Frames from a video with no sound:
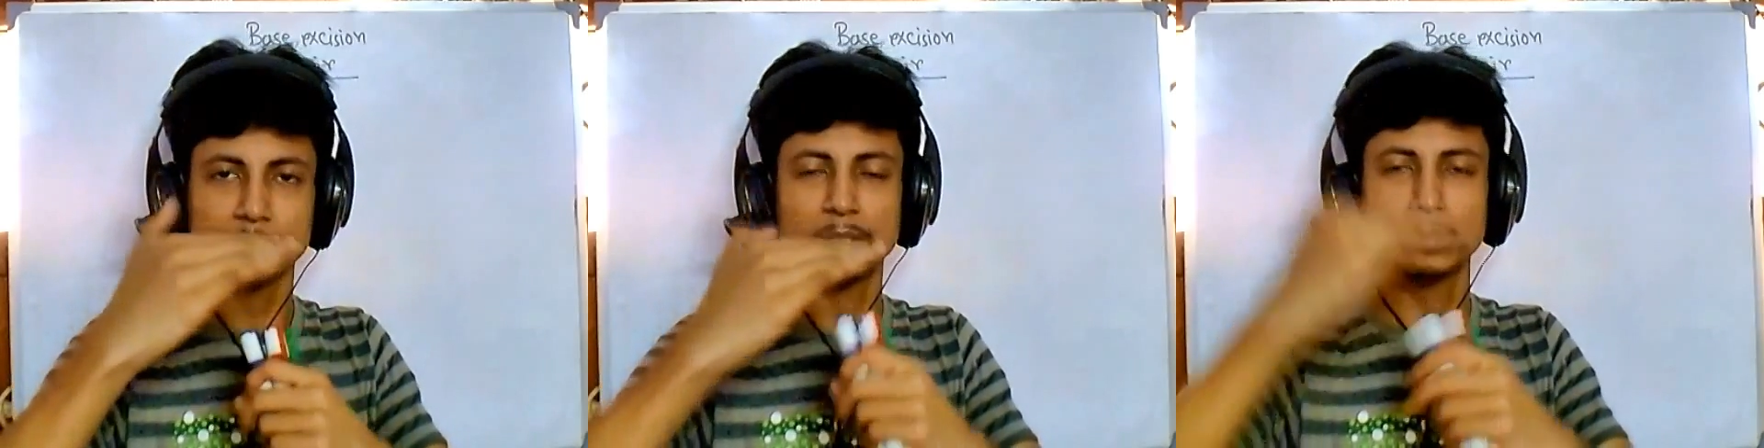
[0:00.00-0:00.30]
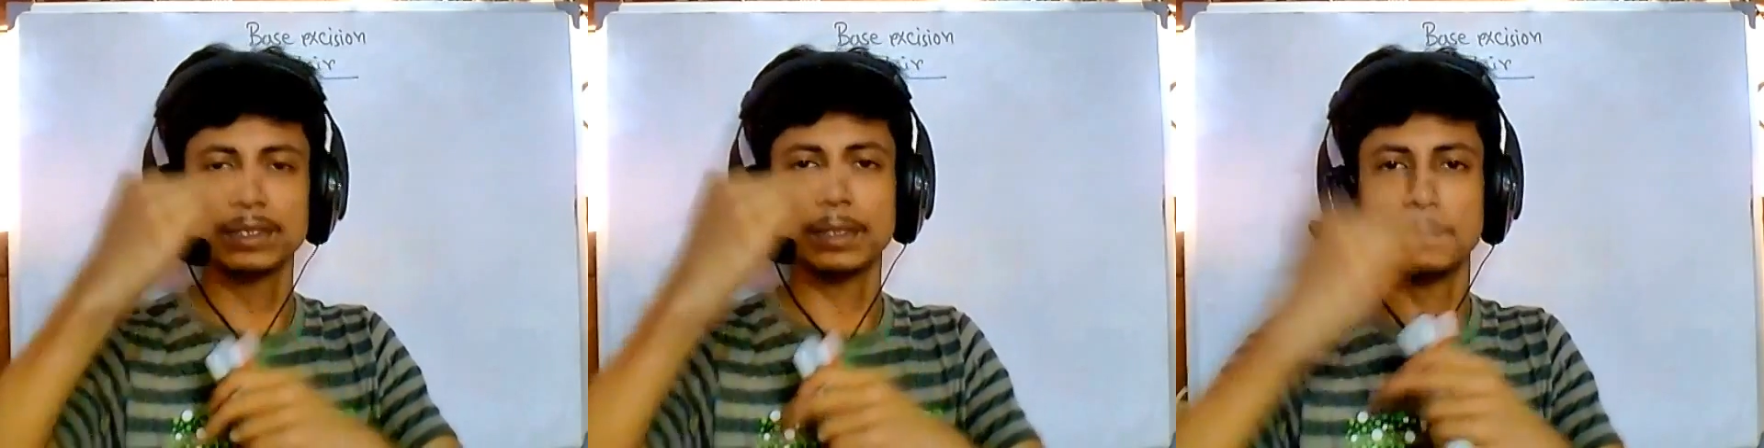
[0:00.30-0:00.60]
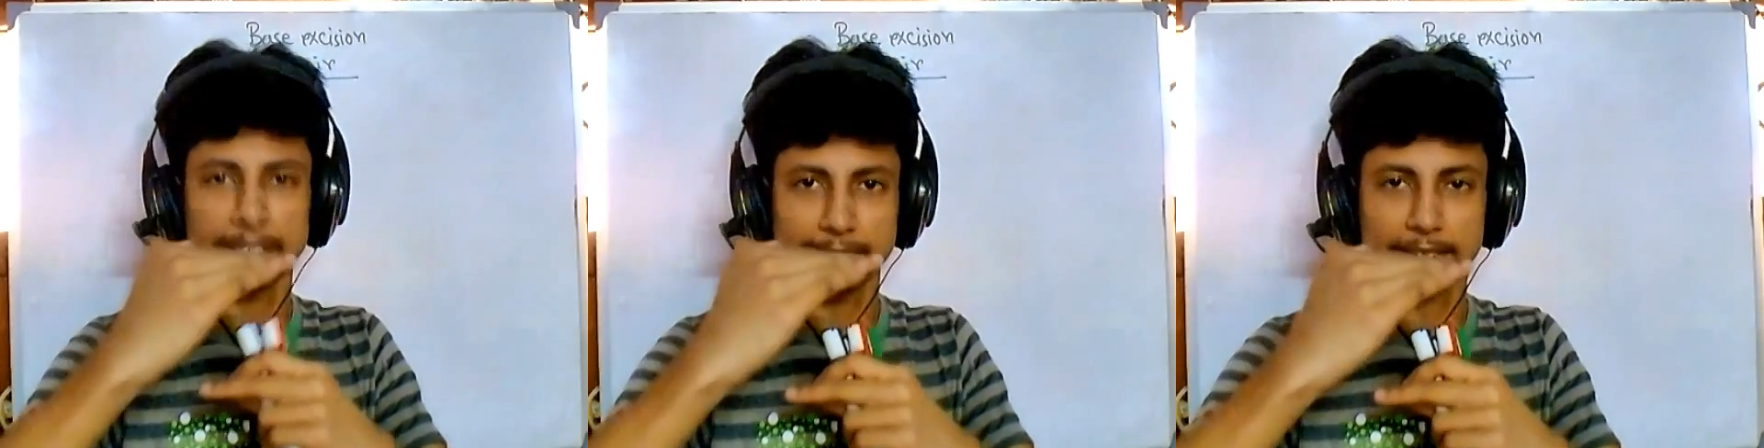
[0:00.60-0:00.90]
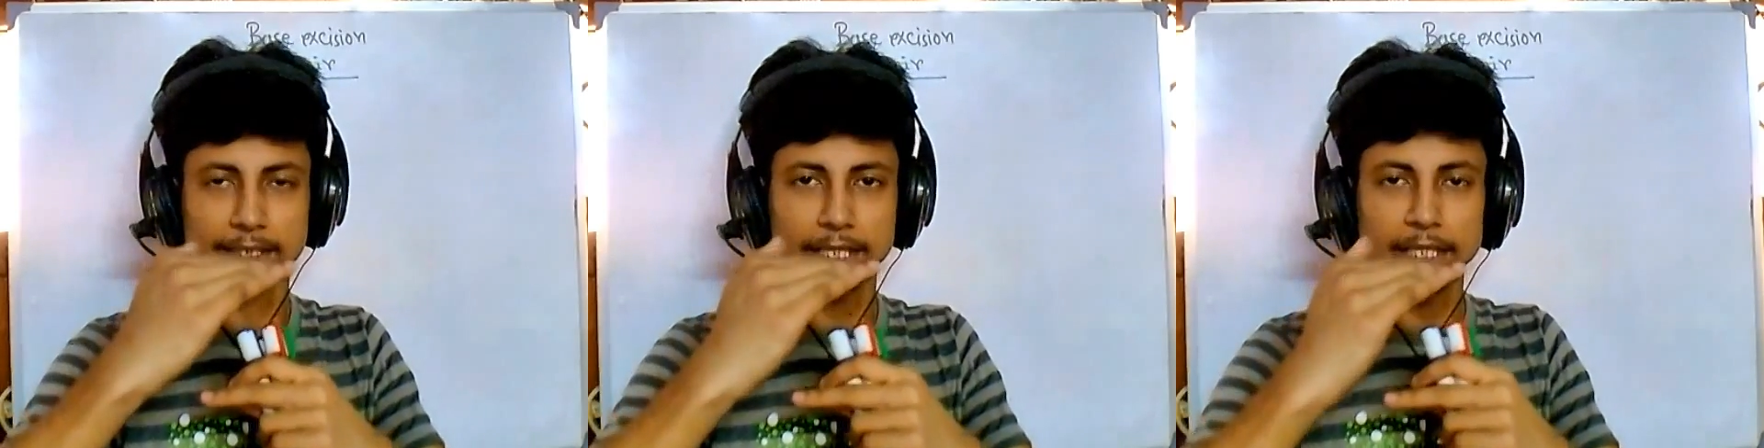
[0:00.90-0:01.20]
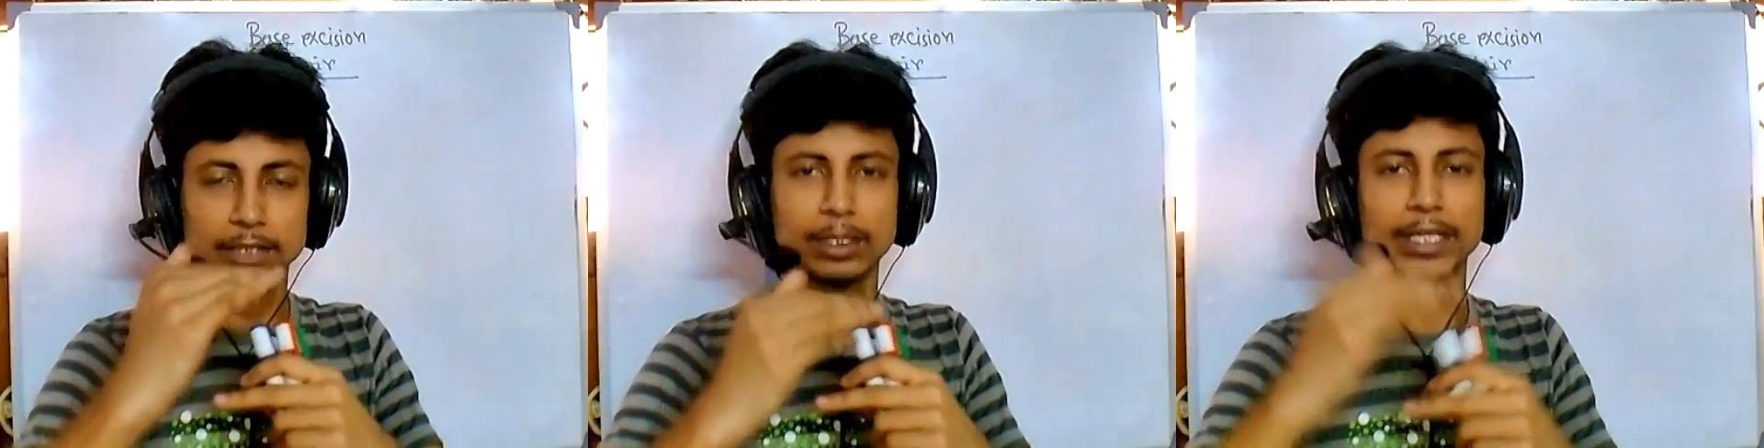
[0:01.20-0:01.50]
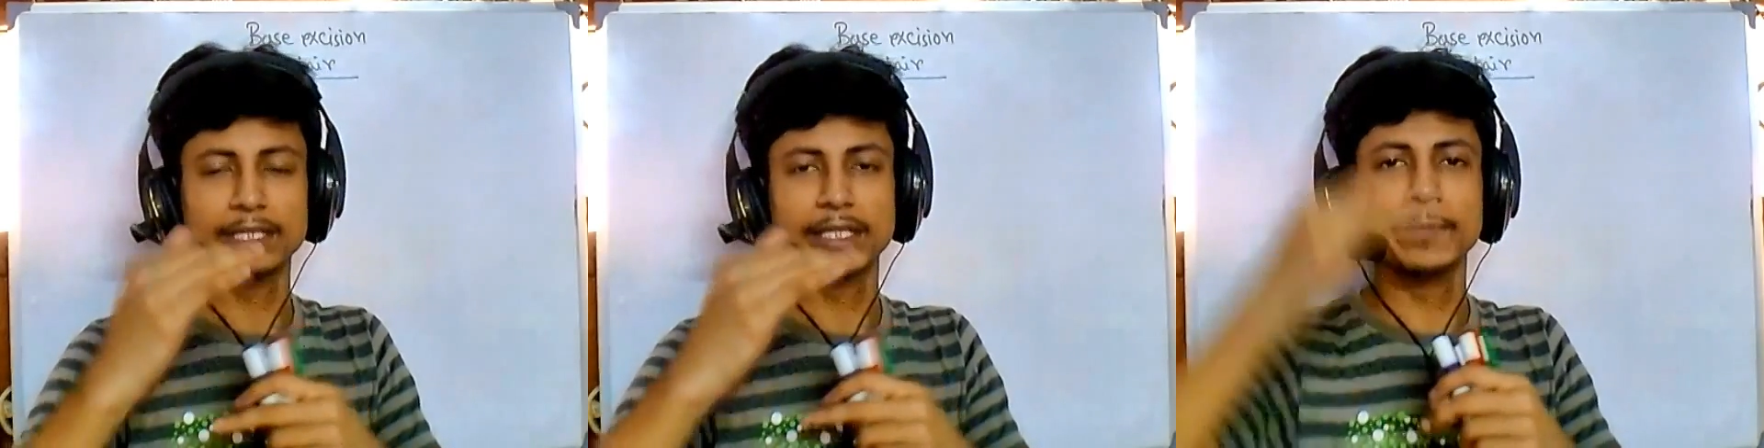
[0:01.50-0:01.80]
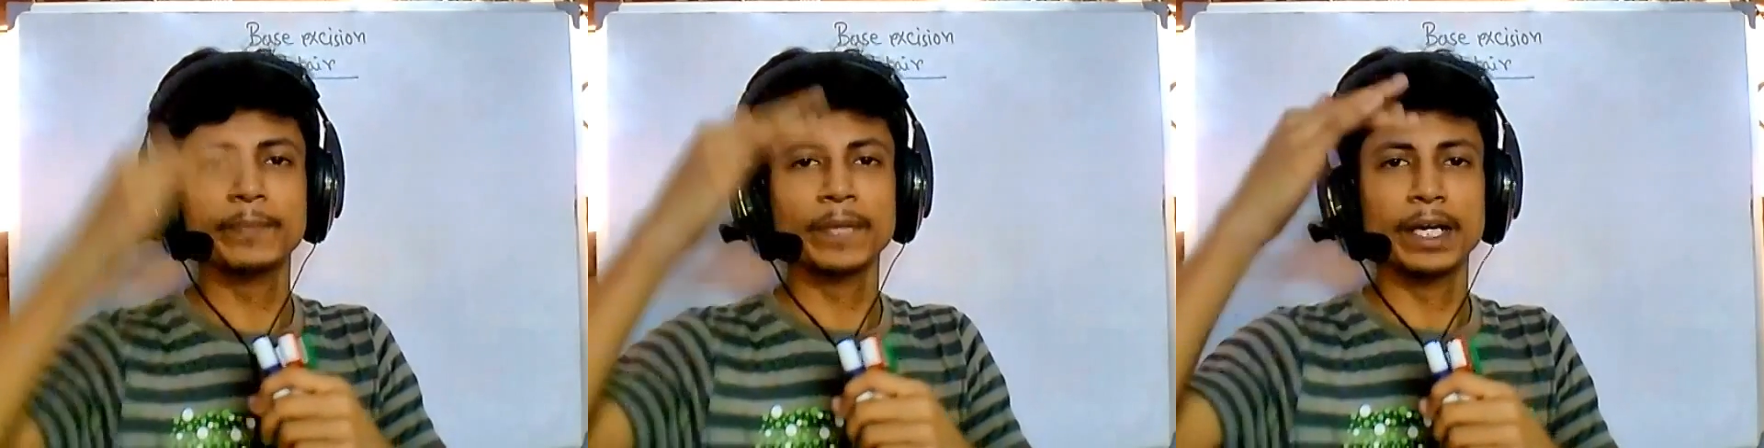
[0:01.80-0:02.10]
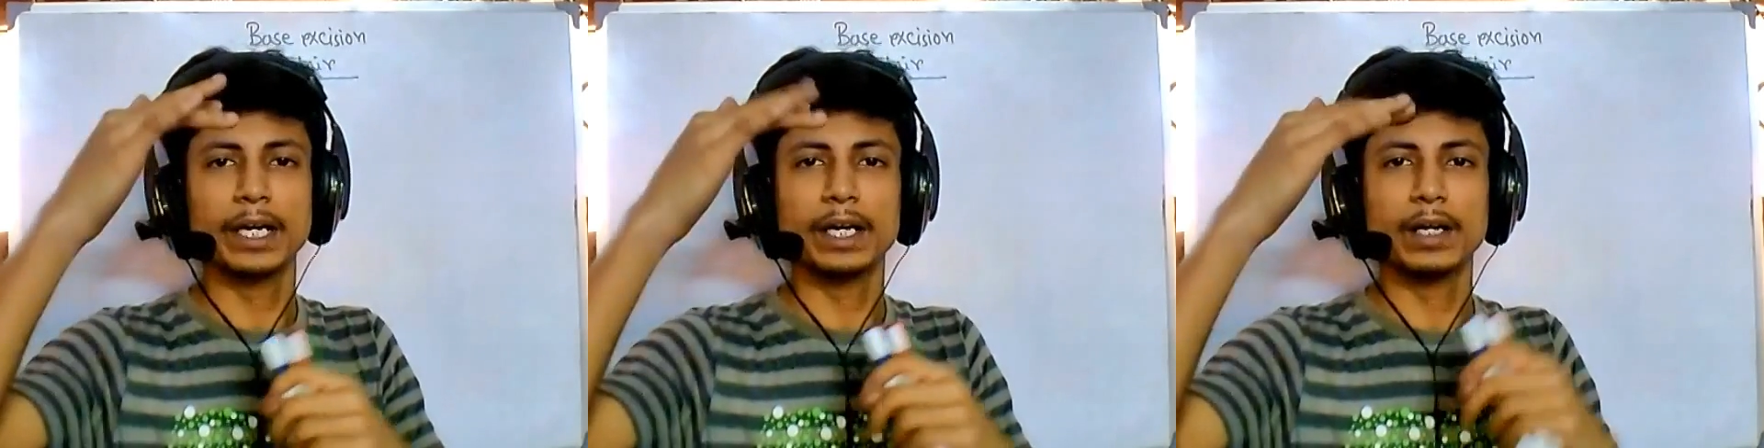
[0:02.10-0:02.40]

between the bases so let's say uh,